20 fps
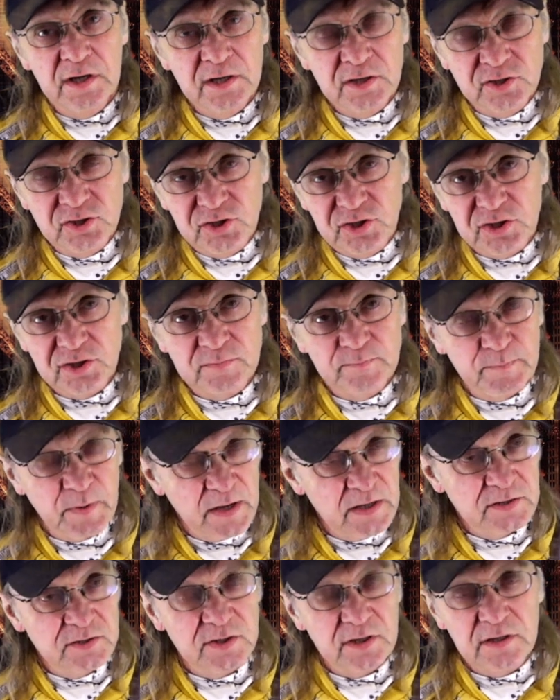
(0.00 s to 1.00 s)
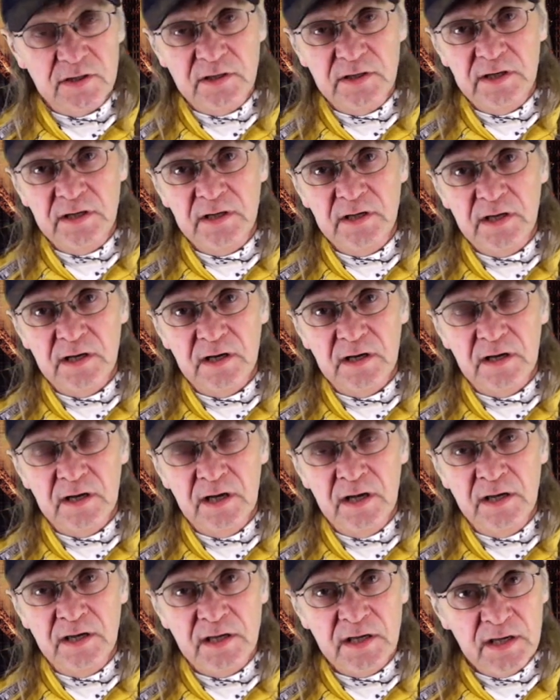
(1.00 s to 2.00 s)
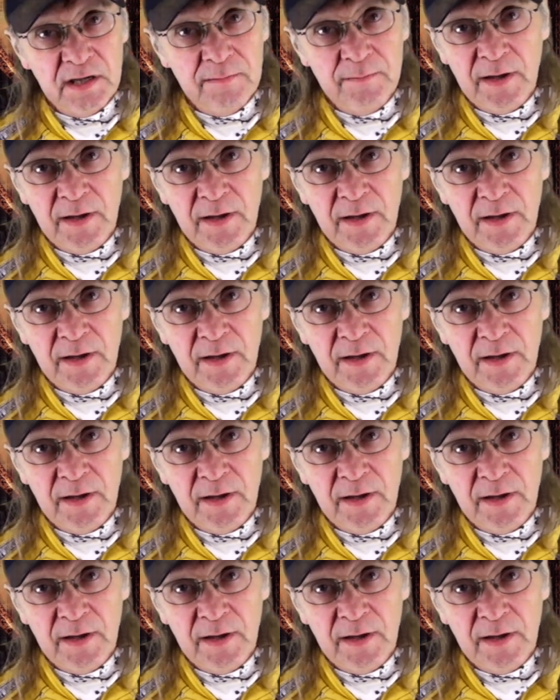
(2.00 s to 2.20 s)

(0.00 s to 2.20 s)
is just basically an E